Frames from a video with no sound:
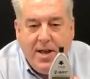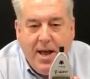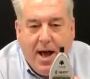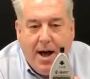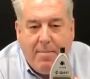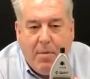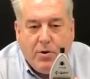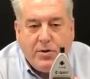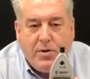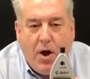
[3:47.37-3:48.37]

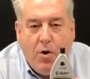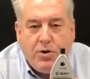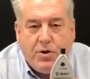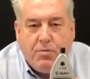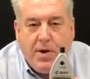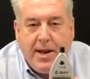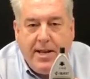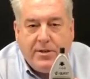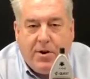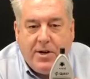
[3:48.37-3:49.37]
Most OSHA
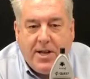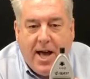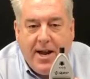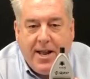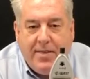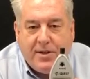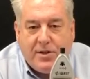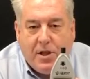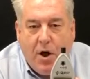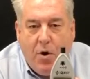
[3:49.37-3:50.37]
readings are done in the
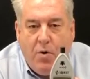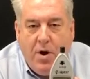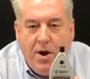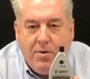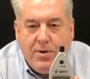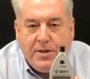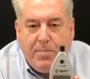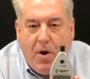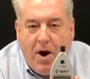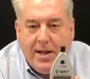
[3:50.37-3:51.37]
slow
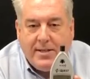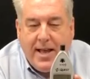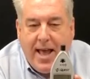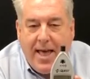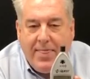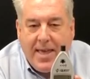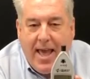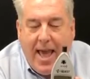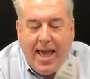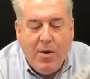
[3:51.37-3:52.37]
response and the
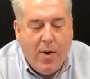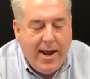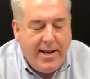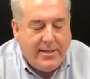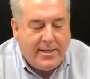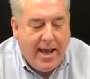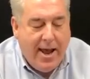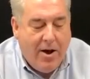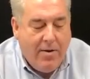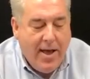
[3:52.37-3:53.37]
A weighting
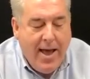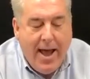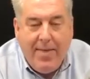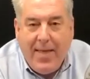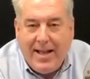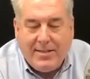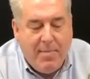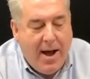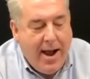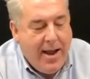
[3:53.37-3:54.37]
scale, and that's
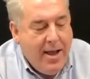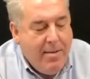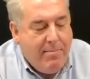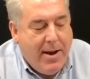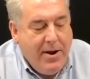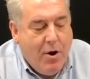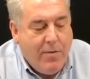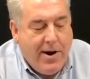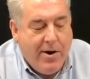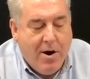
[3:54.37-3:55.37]
my button
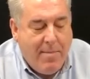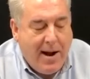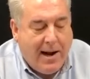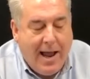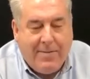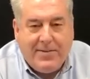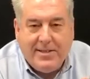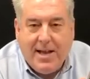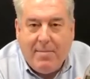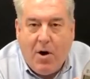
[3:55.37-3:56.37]
over here on my left
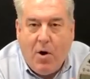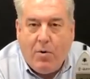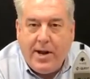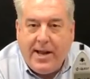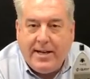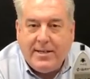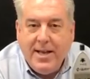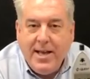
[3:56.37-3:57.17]
as I'm holding it.